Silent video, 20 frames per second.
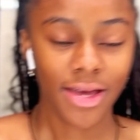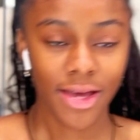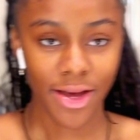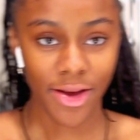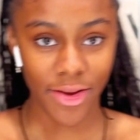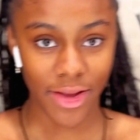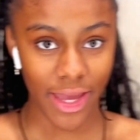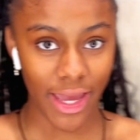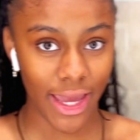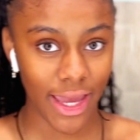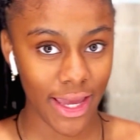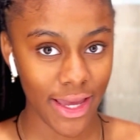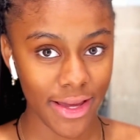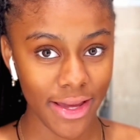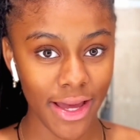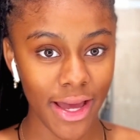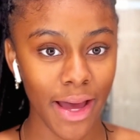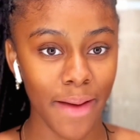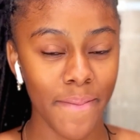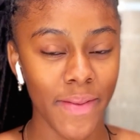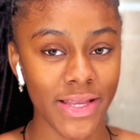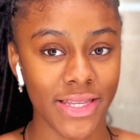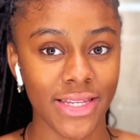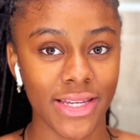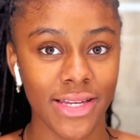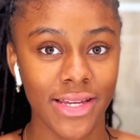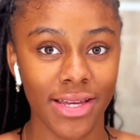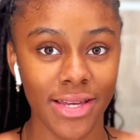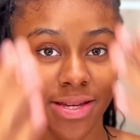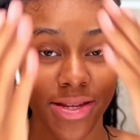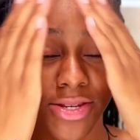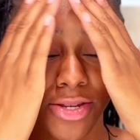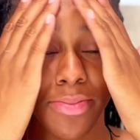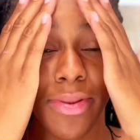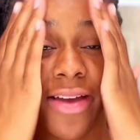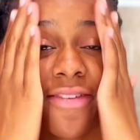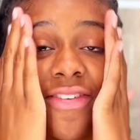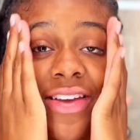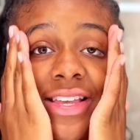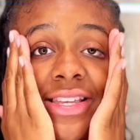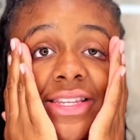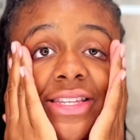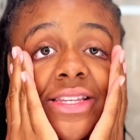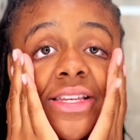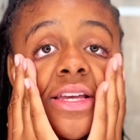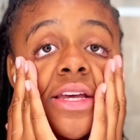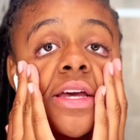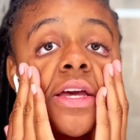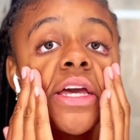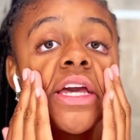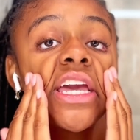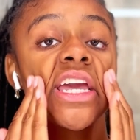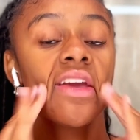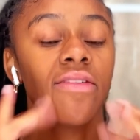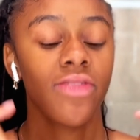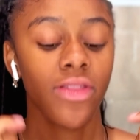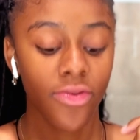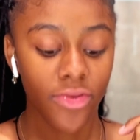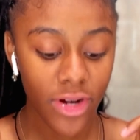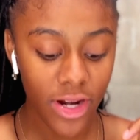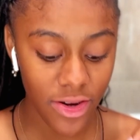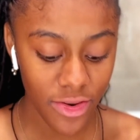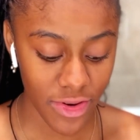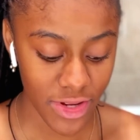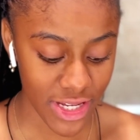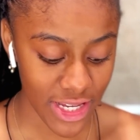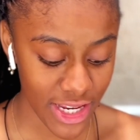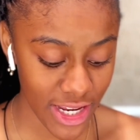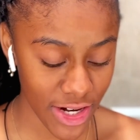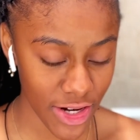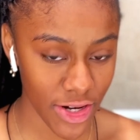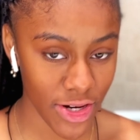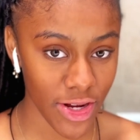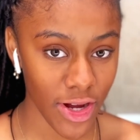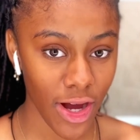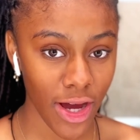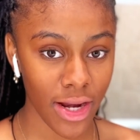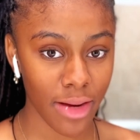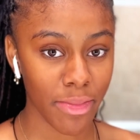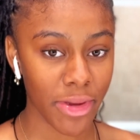Okay, I'm about to do my face. Even though we're not going to dinner, Autumn